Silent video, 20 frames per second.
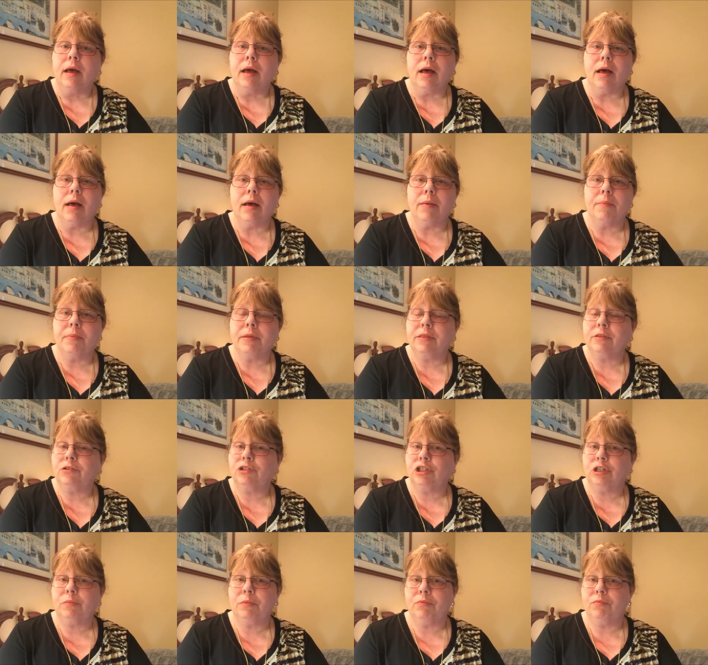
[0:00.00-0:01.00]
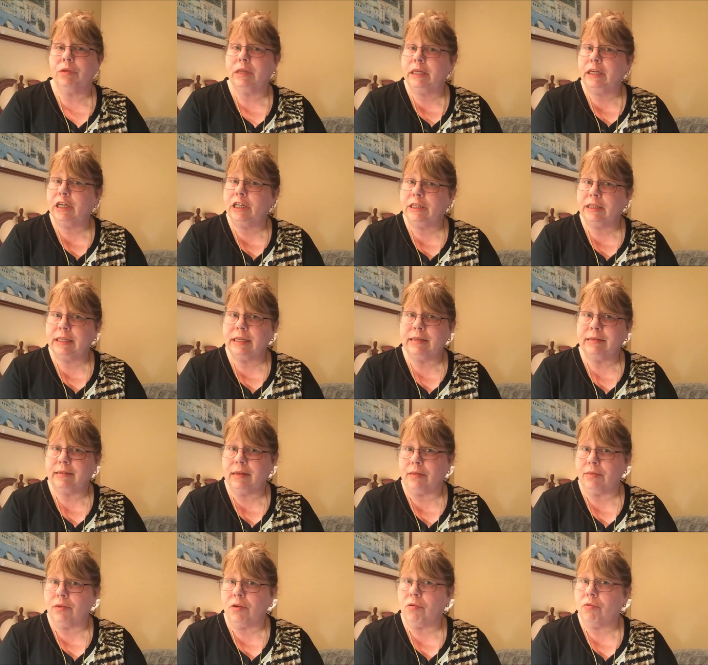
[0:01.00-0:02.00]
but there should be really good things
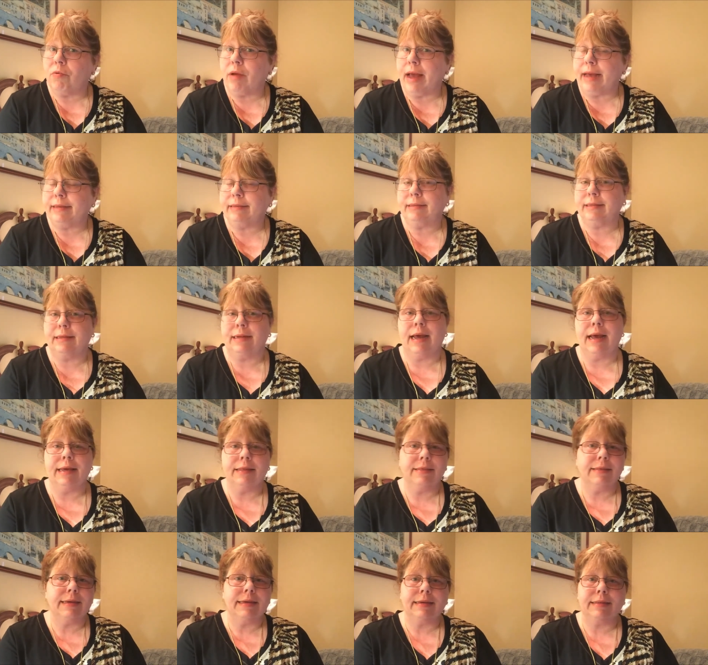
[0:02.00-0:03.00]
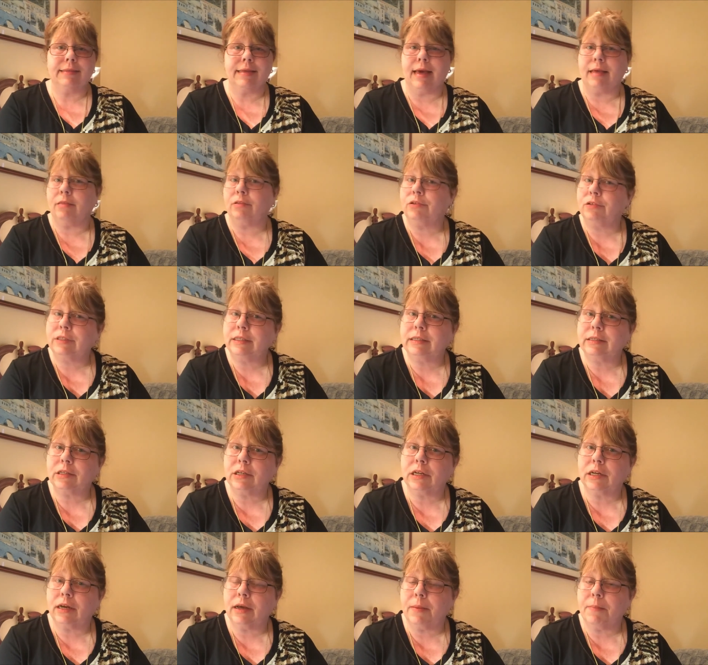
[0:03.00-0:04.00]
on the horizon. I think that Lucy's
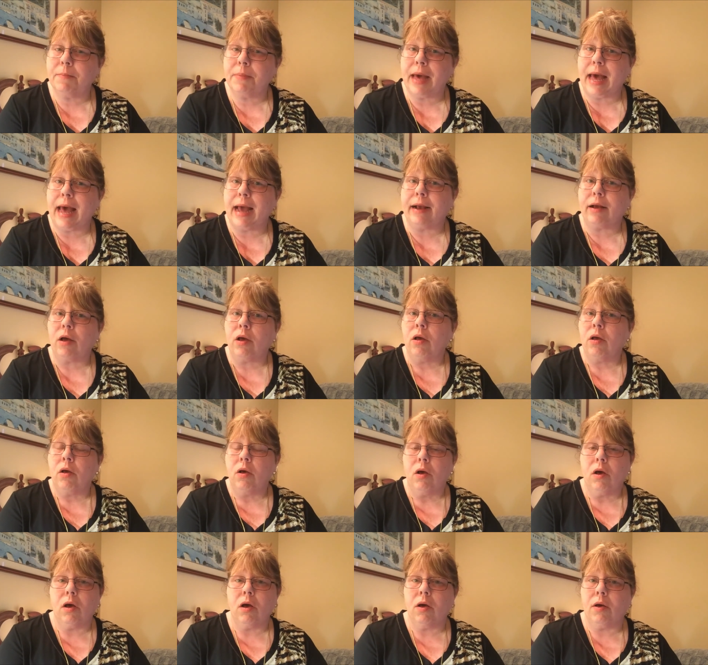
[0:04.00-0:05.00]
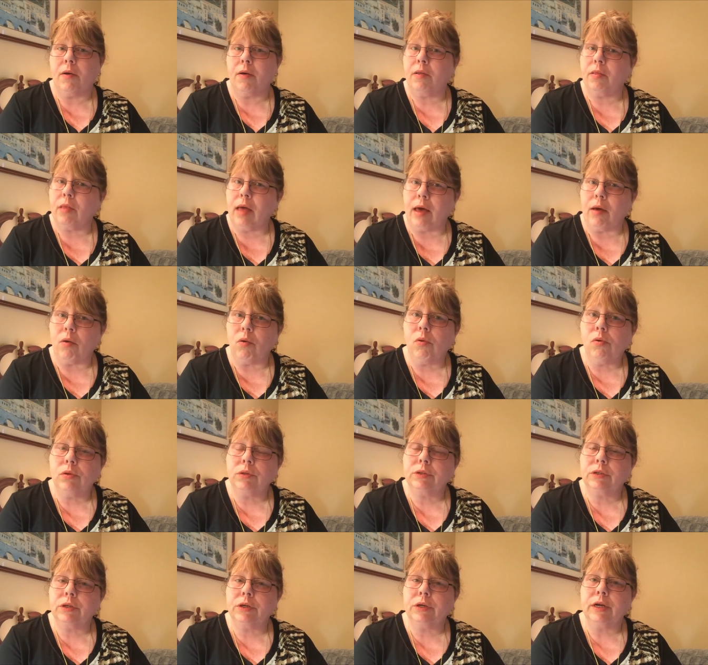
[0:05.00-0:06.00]
going to come back a lot
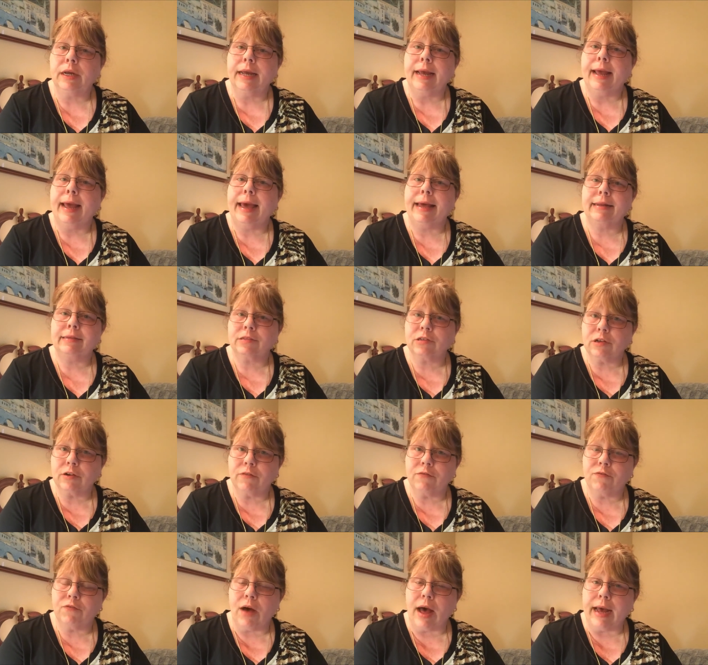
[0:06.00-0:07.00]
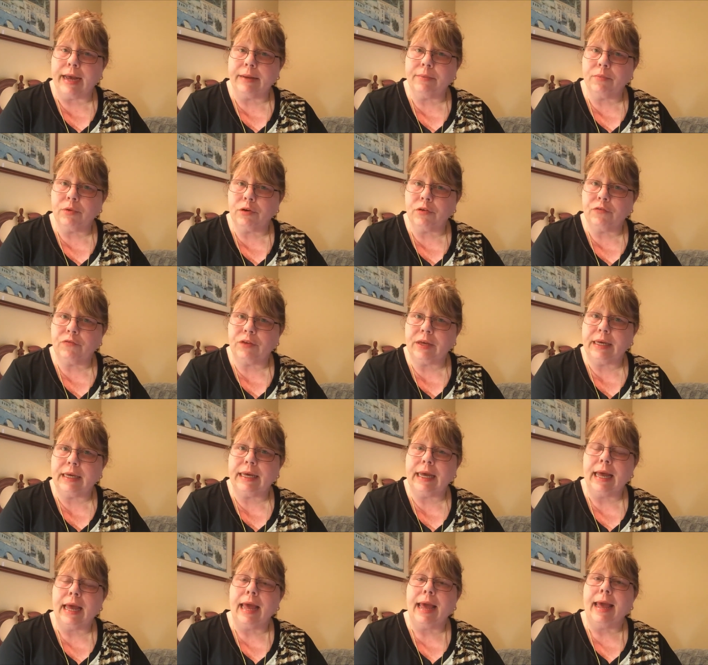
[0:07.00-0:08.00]
older and is going to find
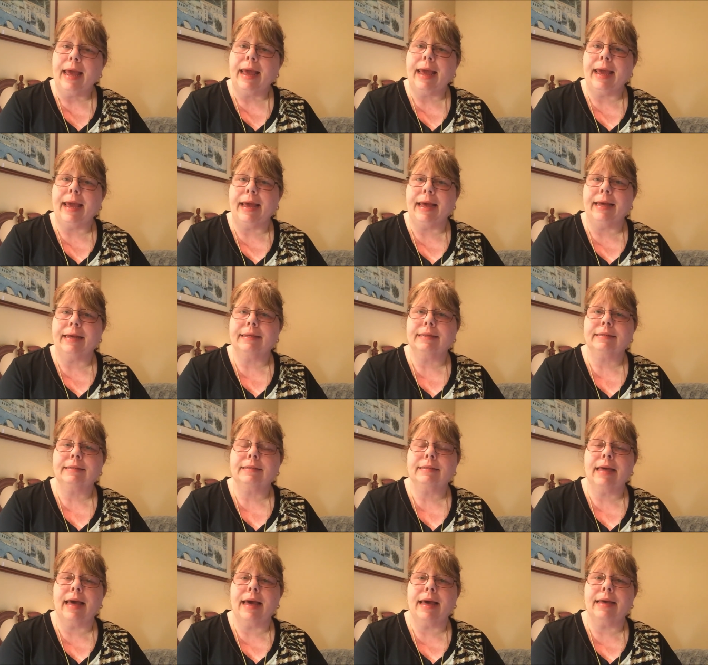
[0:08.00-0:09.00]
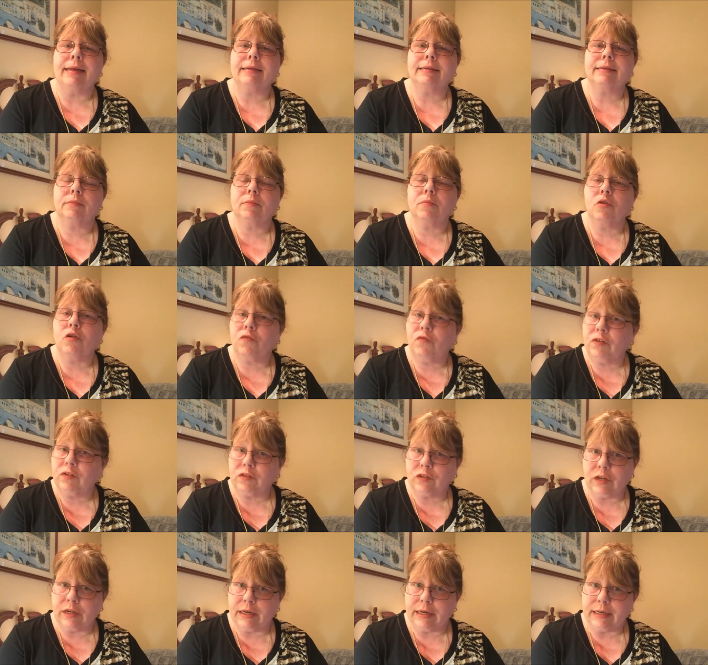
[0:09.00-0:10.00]
Murphy, and that
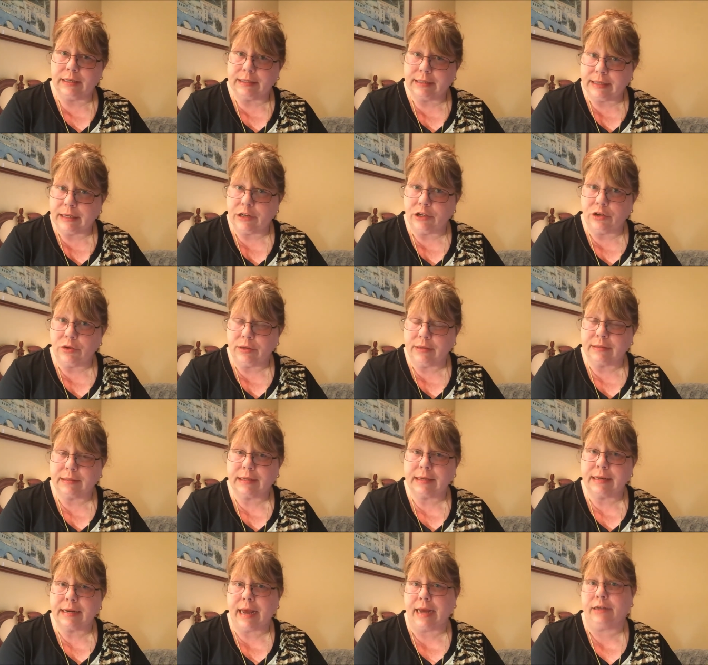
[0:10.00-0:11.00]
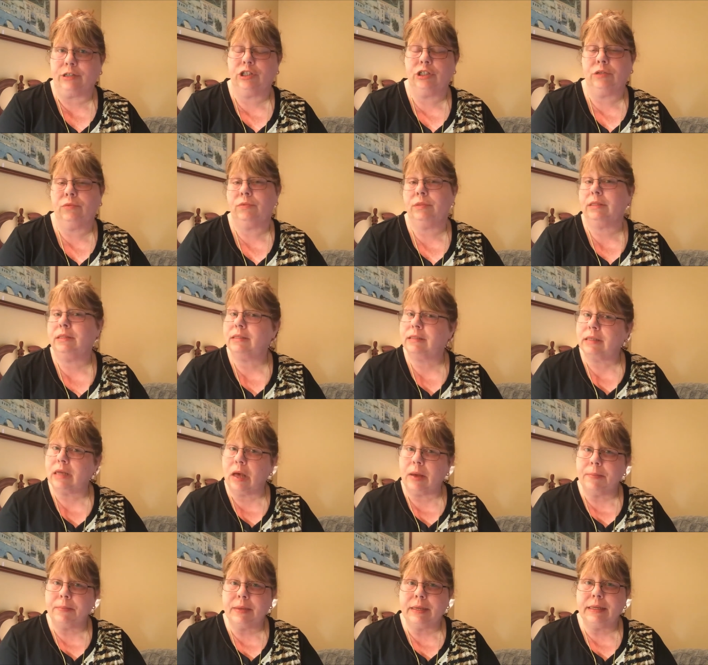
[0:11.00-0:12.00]
Murphy's going to continue his connection with the
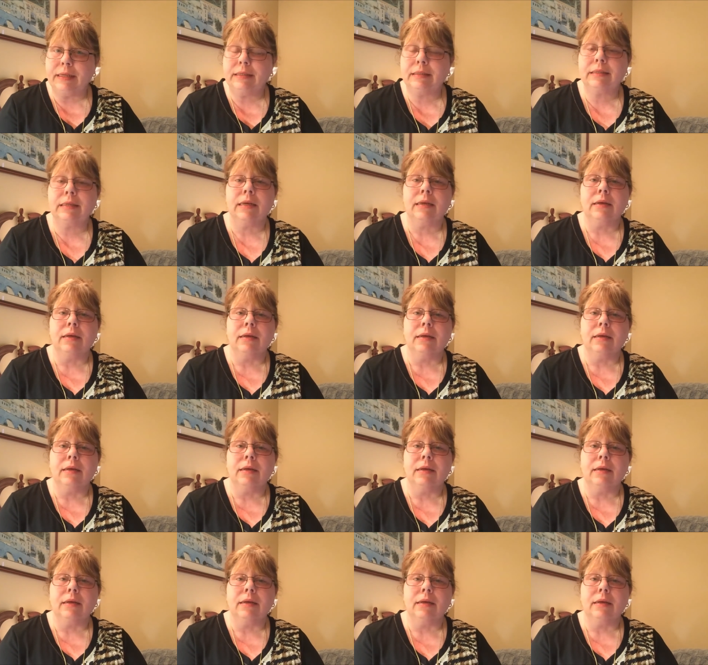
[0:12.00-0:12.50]
zombies,